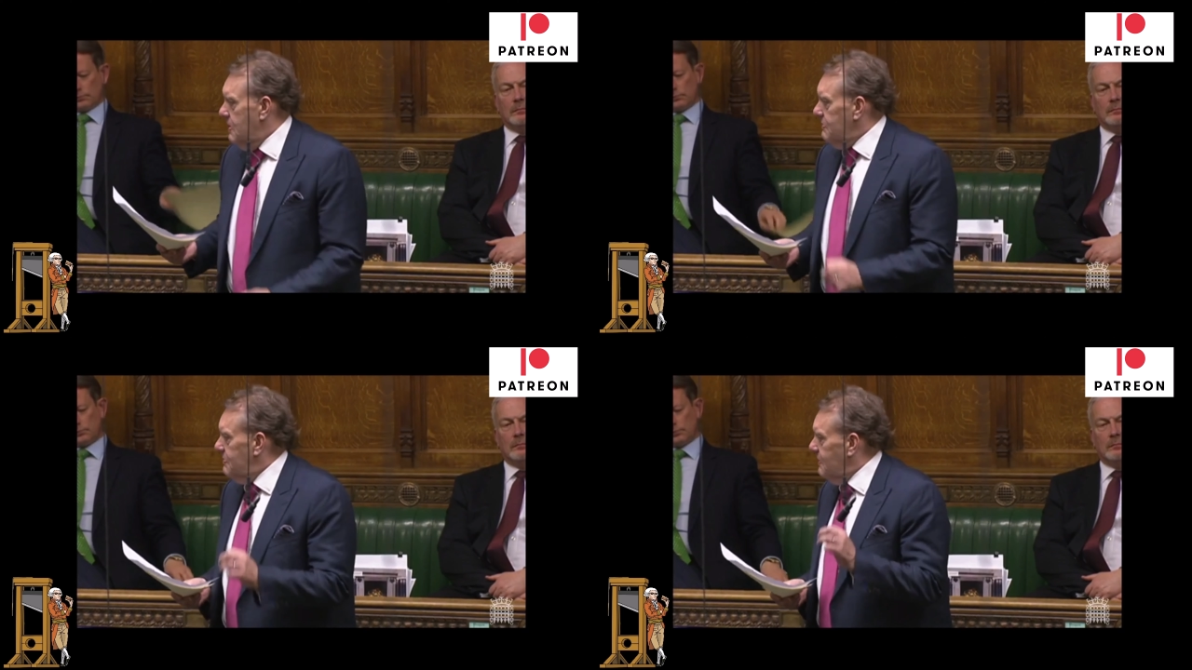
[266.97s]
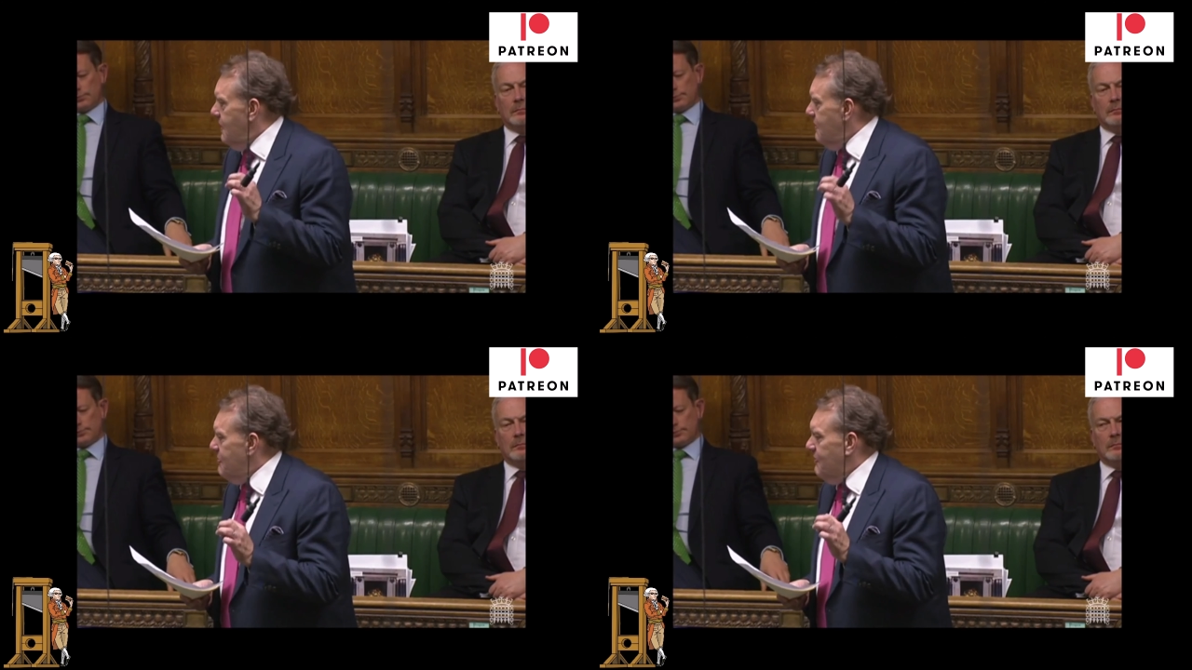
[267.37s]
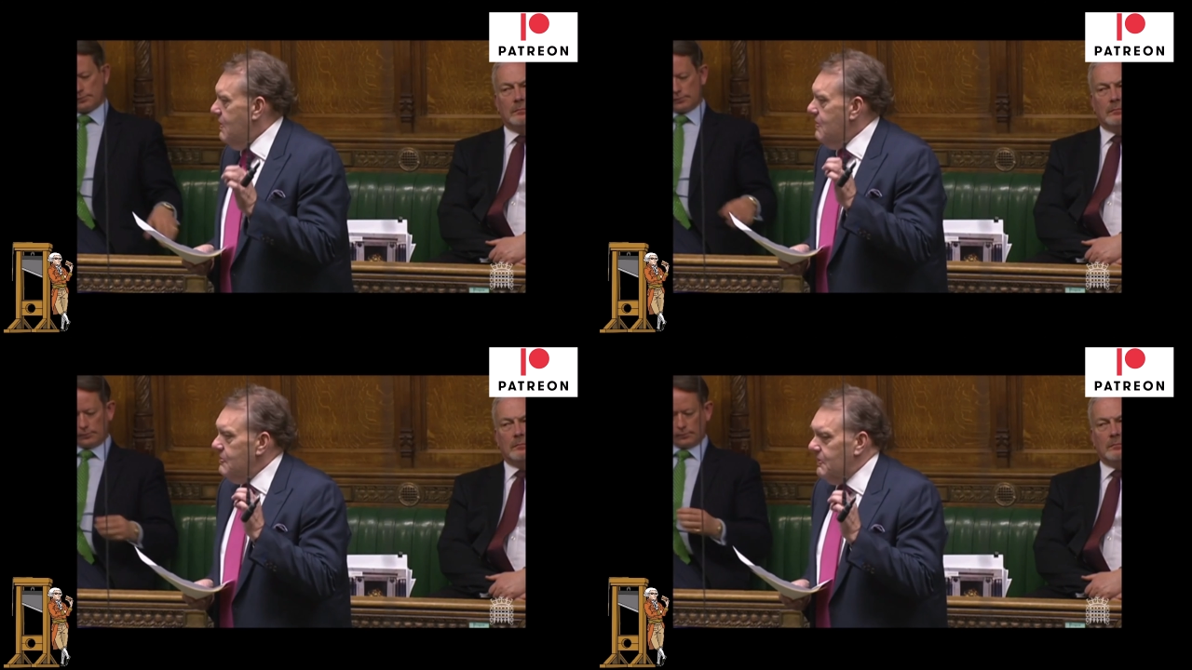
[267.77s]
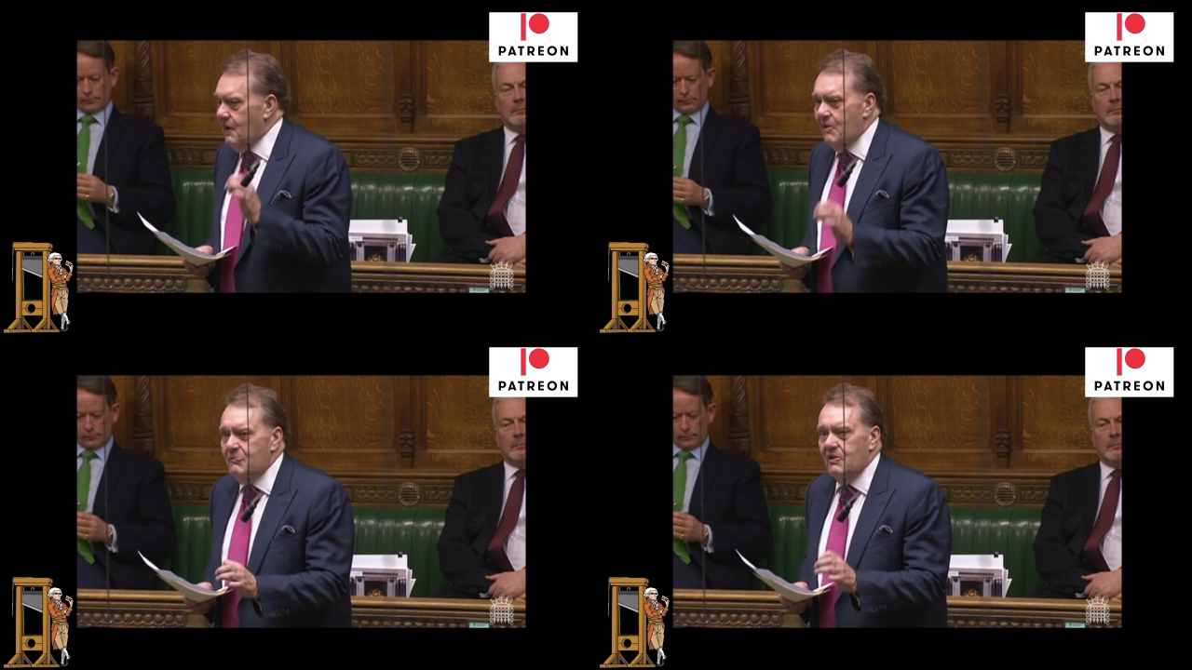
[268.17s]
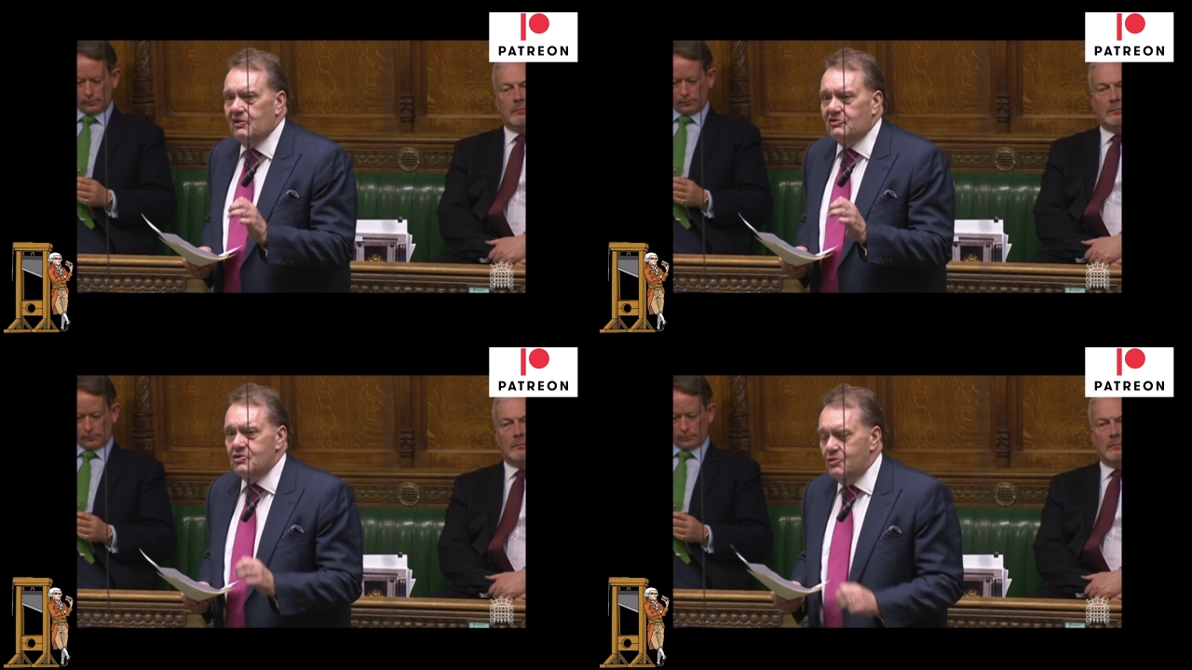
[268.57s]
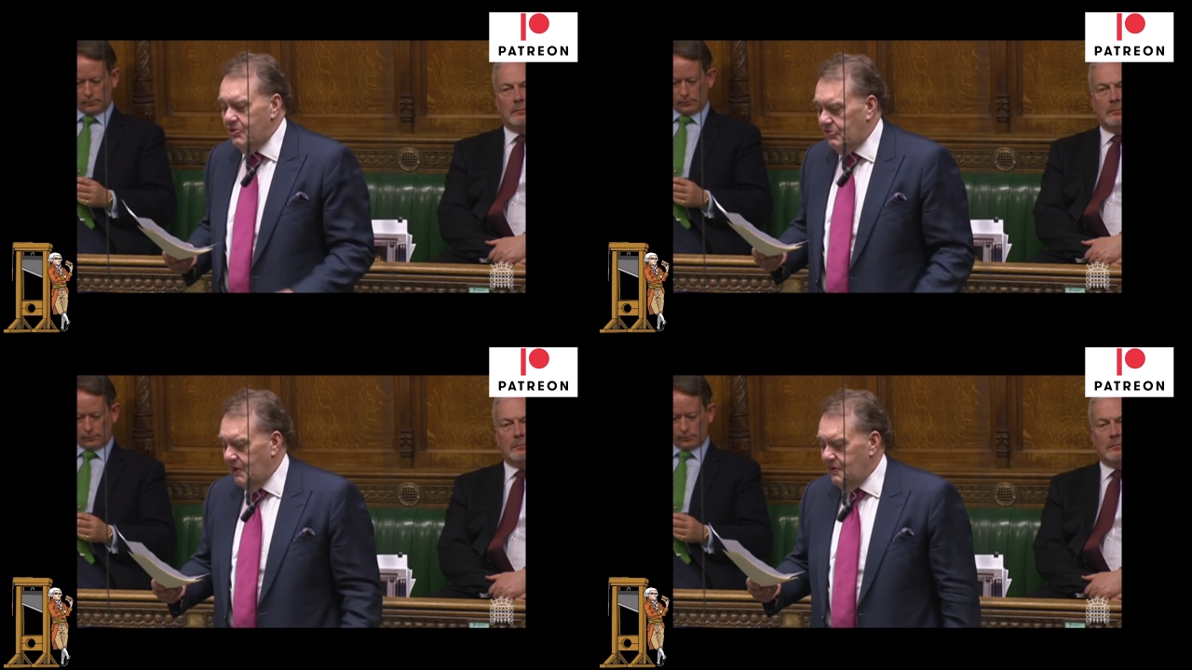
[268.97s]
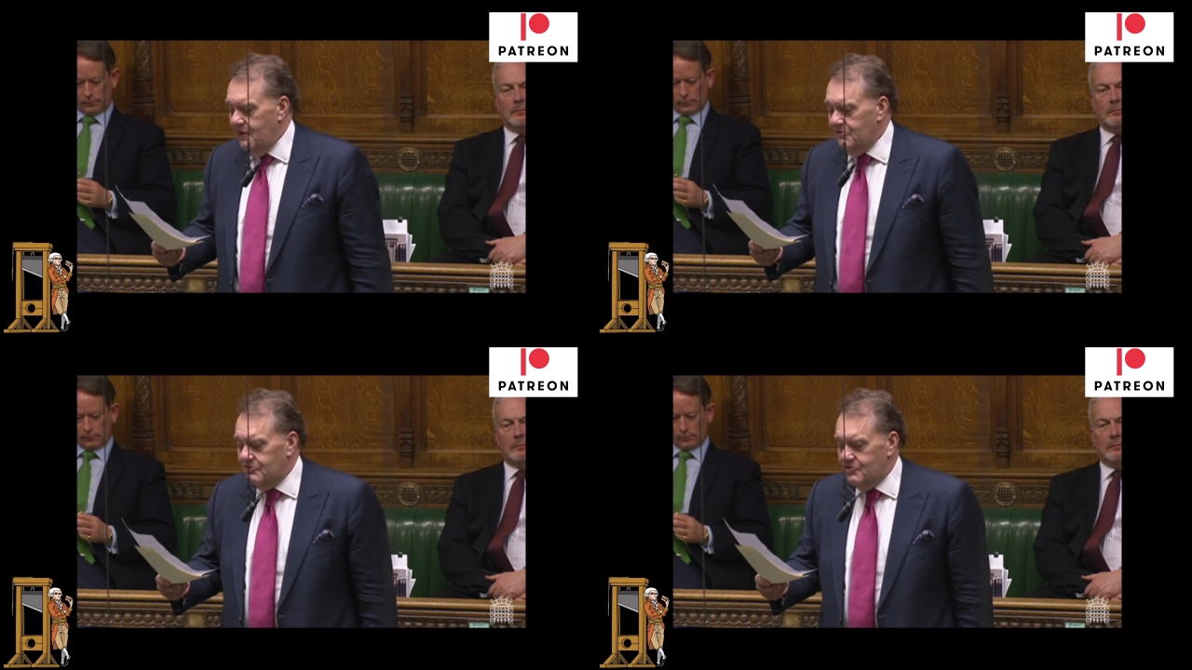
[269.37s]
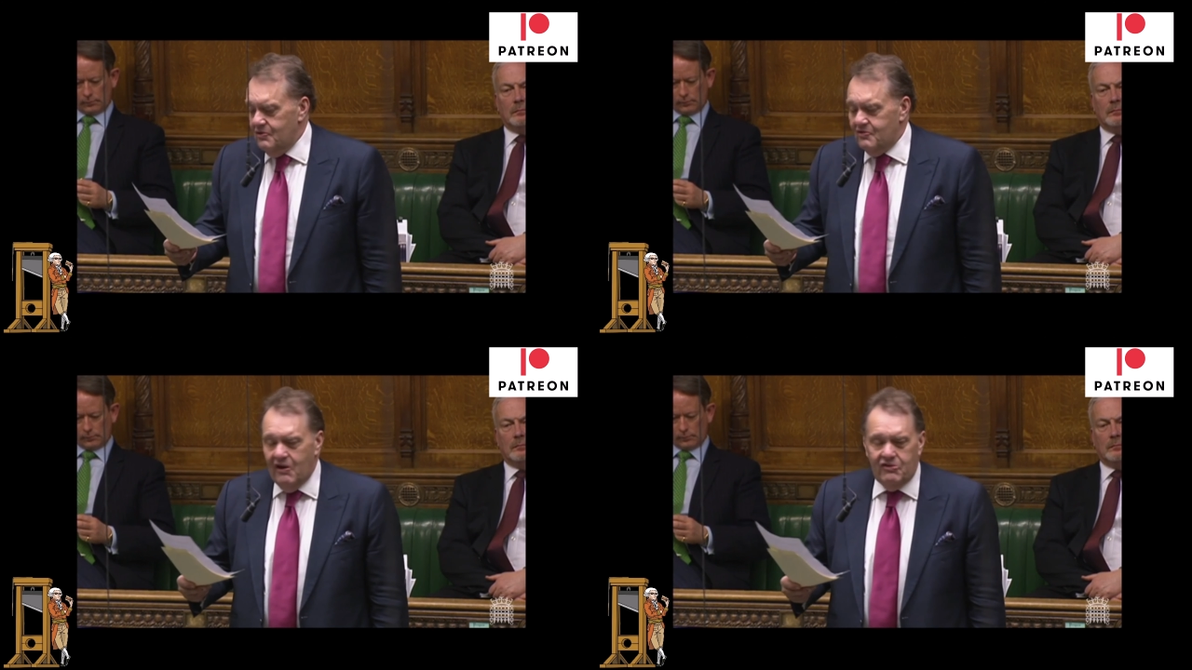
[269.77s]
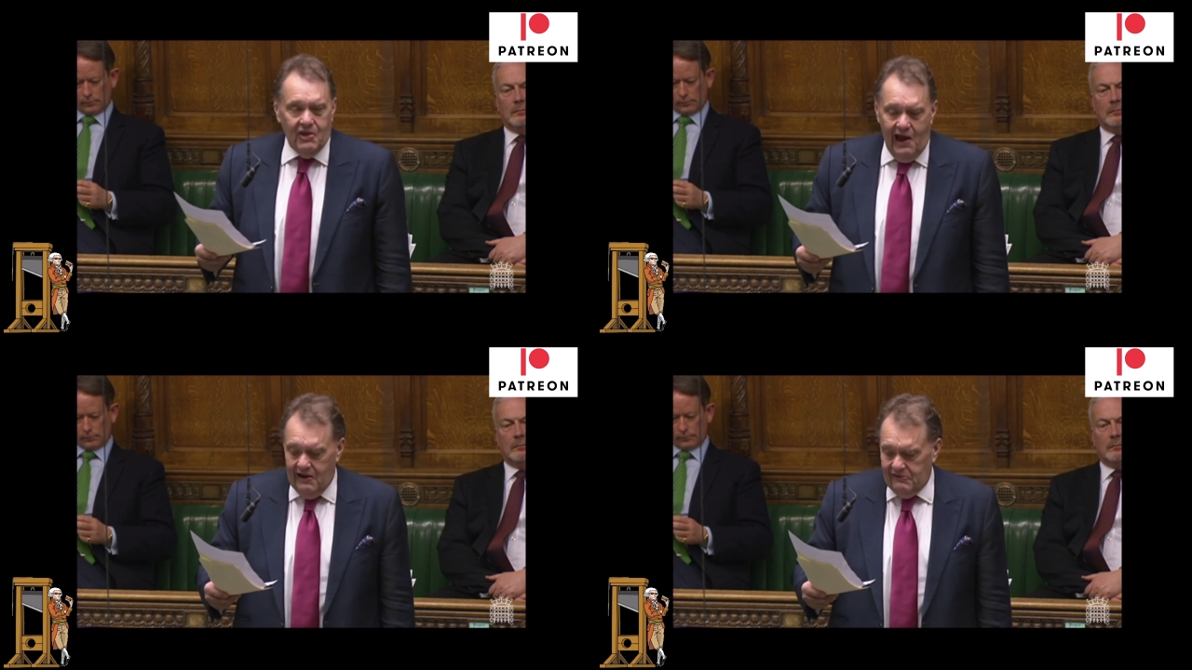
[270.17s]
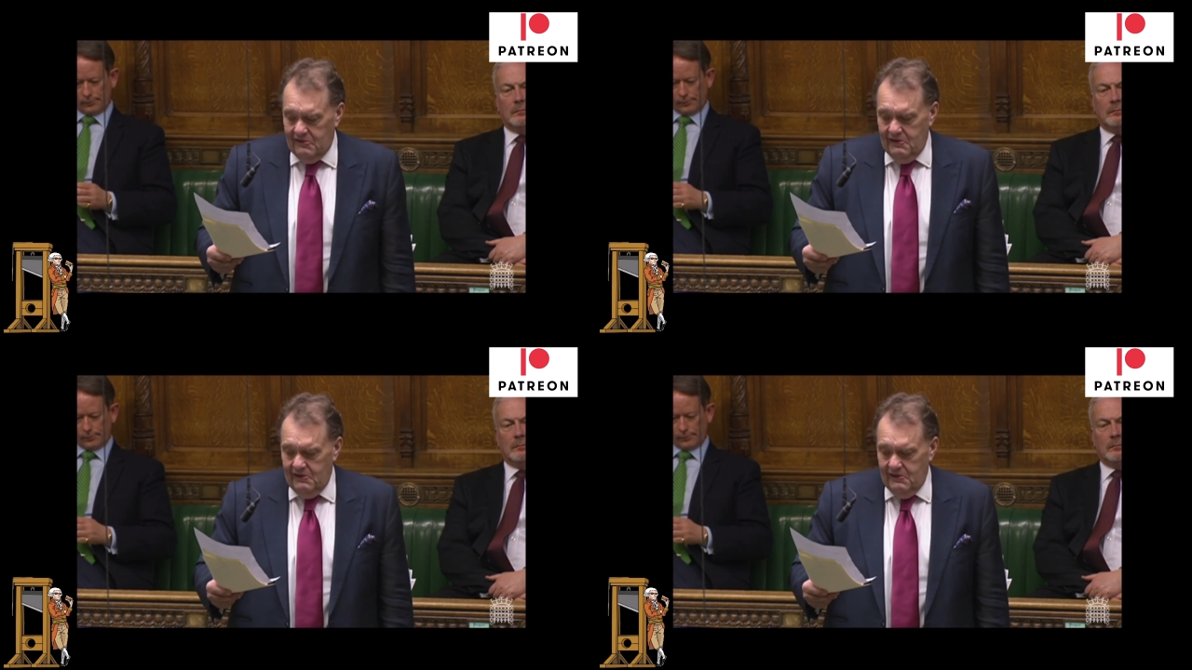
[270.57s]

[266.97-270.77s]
Speaker 1: to give the government the tools they need to do just that.